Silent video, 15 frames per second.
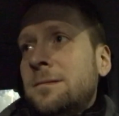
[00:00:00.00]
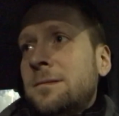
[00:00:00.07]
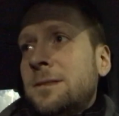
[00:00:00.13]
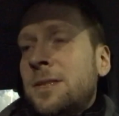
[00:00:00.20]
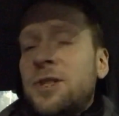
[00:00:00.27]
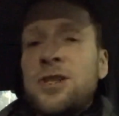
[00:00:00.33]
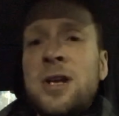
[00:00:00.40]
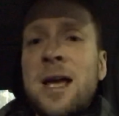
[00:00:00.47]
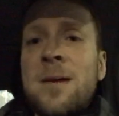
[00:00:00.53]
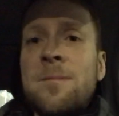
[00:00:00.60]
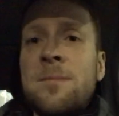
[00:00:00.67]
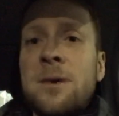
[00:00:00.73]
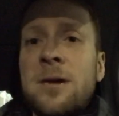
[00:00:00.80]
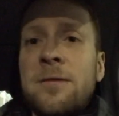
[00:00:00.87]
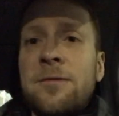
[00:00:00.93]
a
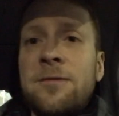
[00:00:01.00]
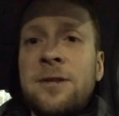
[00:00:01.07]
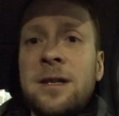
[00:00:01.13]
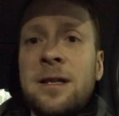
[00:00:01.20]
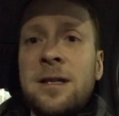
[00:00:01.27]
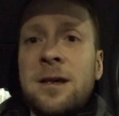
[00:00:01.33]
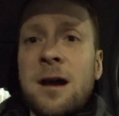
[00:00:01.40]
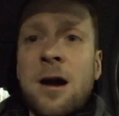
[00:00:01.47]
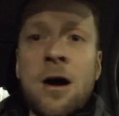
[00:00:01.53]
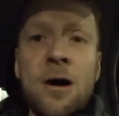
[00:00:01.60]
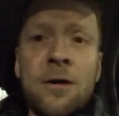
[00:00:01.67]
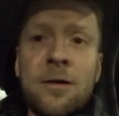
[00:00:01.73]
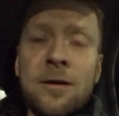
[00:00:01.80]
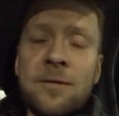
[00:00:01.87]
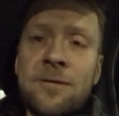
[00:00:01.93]
gem of the
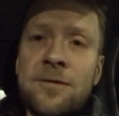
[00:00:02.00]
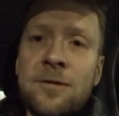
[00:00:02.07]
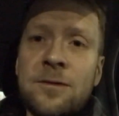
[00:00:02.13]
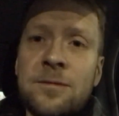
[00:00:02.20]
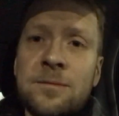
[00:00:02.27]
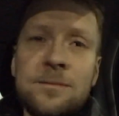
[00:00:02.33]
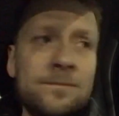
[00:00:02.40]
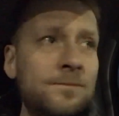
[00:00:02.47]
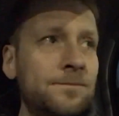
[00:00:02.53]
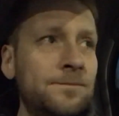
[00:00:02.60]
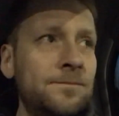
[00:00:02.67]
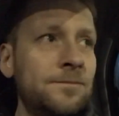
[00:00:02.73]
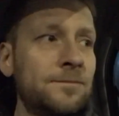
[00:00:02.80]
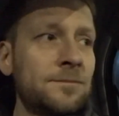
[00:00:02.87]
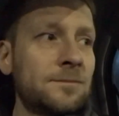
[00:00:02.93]
horror film
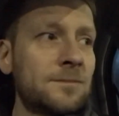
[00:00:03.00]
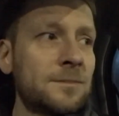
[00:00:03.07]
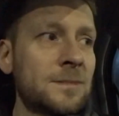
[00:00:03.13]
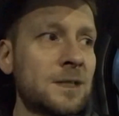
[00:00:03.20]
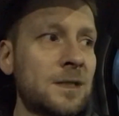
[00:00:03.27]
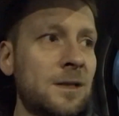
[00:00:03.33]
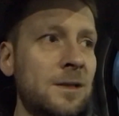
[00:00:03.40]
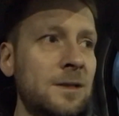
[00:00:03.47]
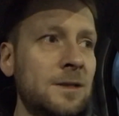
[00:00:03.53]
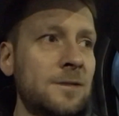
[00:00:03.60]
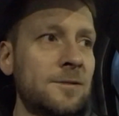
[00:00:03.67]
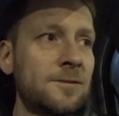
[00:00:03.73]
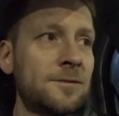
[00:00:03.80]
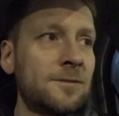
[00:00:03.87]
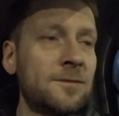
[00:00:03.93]
kind
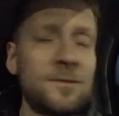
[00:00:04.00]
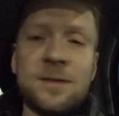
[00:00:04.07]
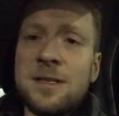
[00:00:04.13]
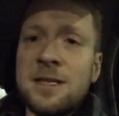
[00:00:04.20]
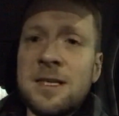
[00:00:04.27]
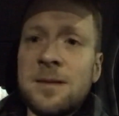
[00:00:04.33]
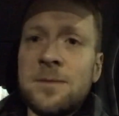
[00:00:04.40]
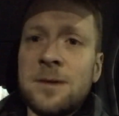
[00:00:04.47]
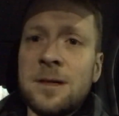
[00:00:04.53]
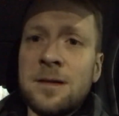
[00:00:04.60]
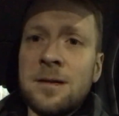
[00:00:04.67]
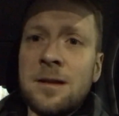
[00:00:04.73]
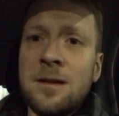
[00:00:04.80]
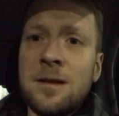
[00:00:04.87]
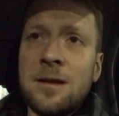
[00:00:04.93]
of cinema
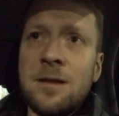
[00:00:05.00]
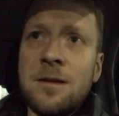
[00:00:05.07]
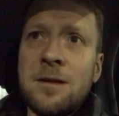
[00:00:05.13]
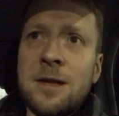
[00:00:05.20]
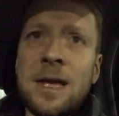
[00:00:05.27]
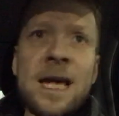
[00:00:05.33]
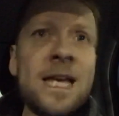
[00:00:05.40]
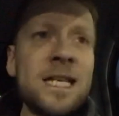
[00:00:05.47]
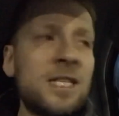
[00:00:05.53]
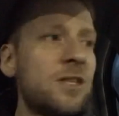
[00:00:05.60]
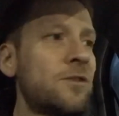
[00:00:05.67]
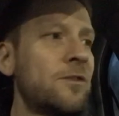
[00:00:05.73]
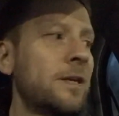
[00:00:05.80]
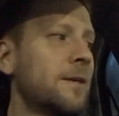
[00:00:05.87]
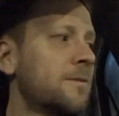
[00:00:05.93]
the, the the
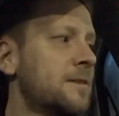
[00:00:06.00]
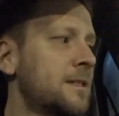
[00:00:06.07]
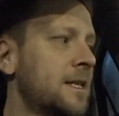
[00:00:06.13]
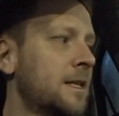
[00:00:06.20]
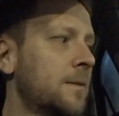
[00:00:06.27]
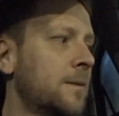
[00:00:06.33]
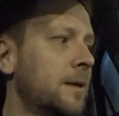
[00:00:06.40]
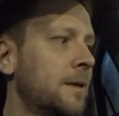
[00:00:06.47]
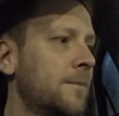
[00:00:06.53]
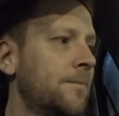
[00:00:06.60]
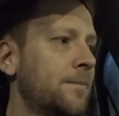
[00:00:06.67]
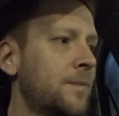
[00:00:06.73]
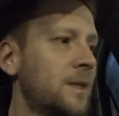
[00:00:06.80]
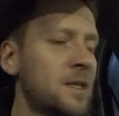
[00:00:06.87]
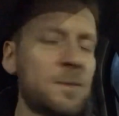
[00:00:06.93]
history of cinema
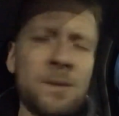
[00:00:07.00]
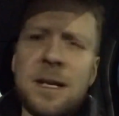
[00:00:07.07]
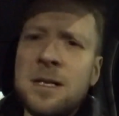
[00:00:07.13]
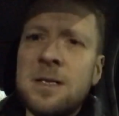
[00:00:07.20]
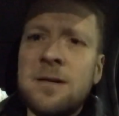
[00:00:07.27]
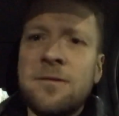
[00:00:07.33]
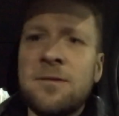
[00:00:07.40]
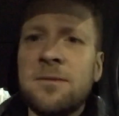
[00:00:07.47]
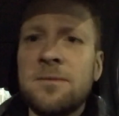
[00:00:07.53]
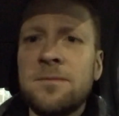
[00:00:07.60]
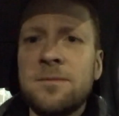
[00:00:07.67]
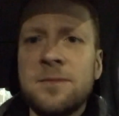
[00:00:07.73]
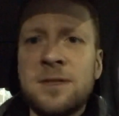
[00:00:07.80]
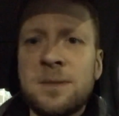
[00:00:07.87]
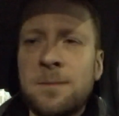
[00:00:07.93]
especially from
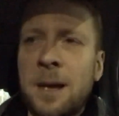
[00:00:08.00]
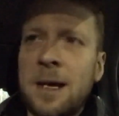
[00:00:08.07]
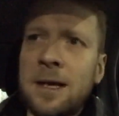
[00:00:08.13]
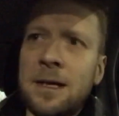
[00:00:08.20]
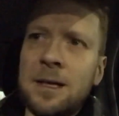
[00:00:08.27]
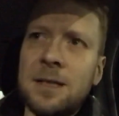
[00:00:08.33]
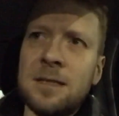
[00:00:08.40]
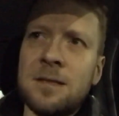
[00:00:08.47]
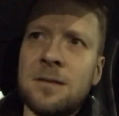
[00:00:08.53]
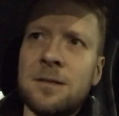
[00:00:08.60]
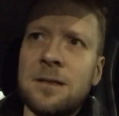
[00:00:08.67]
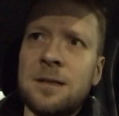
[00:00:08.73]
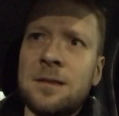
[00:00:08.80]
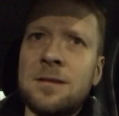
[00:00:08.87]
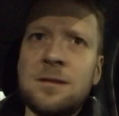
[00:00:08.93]
Spain it's
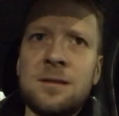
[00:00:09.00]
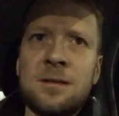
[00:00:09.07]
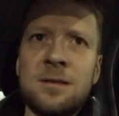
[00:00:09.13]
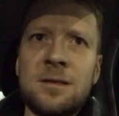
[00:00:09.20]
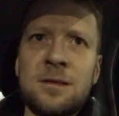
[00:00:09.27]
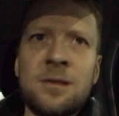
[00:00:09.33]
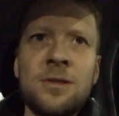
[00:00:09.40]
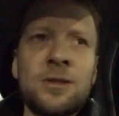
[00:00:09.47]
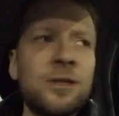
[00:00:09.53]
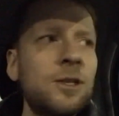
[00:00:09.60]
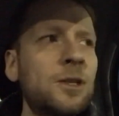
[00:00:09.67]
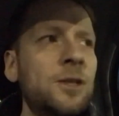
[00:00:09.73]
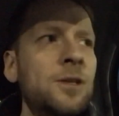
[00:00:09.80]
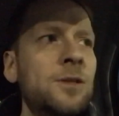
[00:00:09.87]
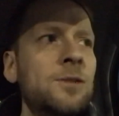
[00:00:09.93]
like such a
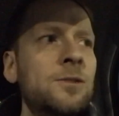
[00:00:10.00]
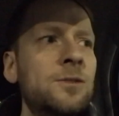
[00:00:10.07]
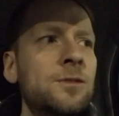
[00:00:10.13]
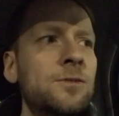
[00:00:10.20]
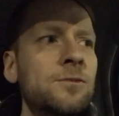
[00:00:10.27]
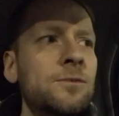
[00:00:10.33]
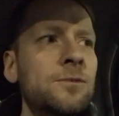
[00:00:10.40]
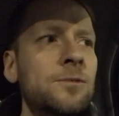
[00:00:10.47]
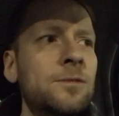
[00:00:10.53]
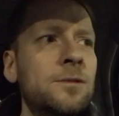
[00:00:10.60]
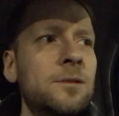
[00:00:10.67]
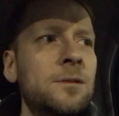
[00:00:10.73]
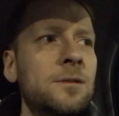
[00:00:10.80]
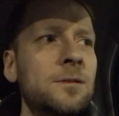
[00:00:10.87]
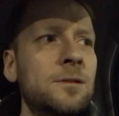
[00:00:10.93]
huge
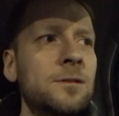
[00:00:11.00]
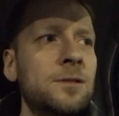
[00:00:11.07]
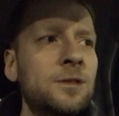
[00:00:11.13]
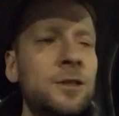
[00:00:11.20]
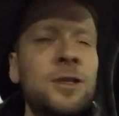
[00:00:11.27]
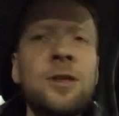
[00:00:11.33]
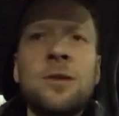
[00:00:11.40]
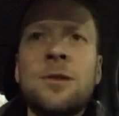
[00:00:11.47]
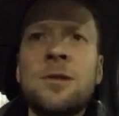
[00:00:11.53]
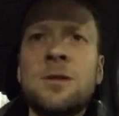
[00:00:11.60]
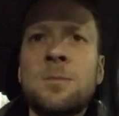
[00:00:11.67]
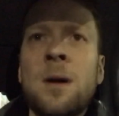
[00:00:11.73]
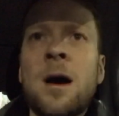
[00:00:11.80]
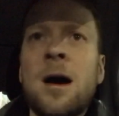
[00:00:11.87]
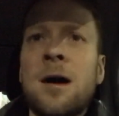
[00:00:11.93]
huge
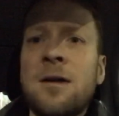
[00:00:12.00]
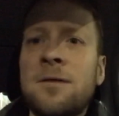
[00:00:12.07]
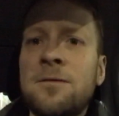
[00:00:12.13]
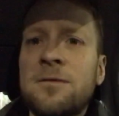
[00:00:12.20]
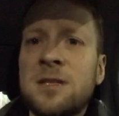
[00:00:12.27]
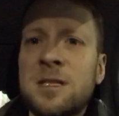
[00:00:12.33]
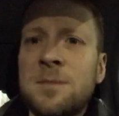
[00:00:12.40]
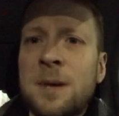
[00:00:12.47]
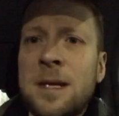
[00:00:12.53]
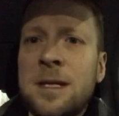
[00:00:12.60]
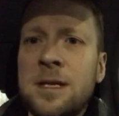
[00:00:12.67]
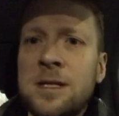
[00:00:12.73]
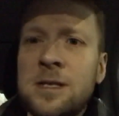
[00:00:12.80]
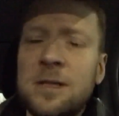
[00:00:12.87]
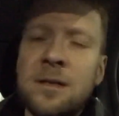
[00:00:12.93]
part of the
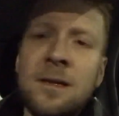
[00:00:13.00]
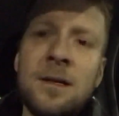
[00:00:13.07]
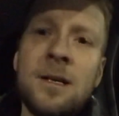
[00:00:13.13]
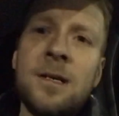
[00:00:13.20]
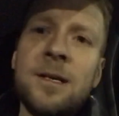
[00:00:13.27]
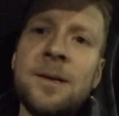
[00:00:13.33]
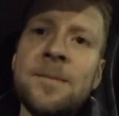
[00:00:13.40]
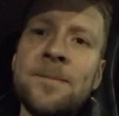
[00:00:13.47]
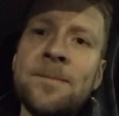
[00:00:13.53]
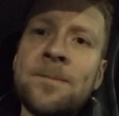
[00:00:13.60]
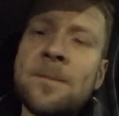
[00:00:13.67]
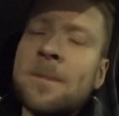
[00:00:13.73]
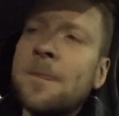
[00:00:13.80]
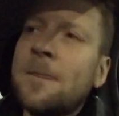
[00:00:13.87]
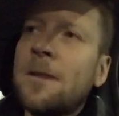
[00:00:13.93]
Spanish
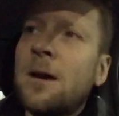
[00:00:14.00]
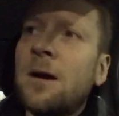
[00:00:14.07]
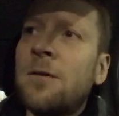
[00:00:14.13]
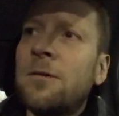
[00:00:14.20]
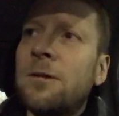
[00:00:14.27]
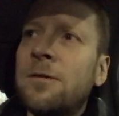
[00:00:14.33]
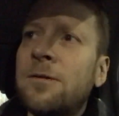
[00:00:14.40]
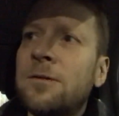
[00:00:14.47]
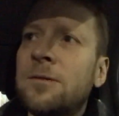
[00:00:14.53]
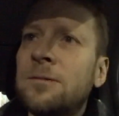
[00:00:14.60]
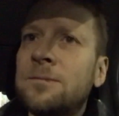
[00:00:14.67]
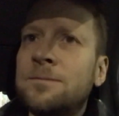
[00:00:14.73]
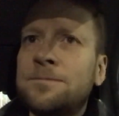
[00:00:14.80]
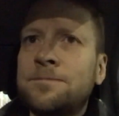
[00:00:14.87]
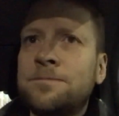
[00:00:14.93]
horror film